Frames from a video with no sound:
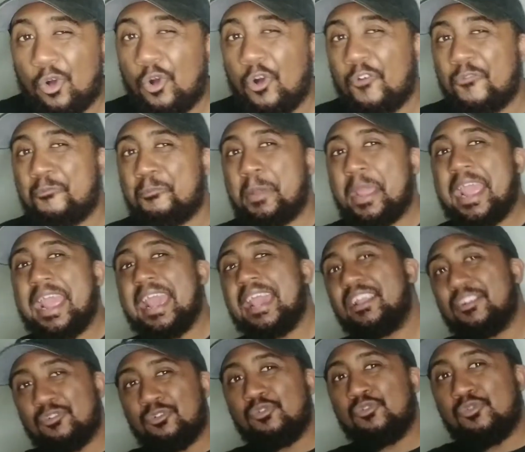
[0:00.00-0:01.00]
off
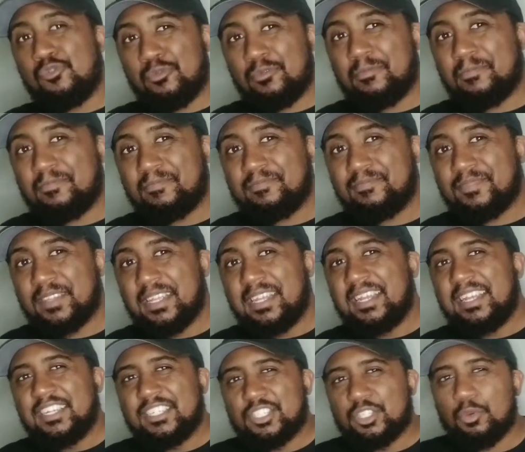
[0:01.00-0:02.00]
panel,
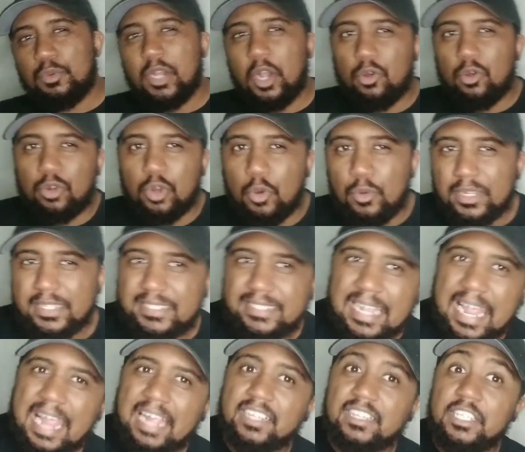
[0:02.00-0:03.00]
so we don't know
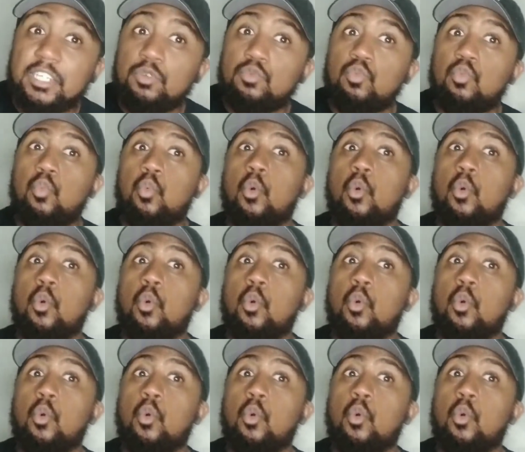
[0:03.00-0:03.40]
exactly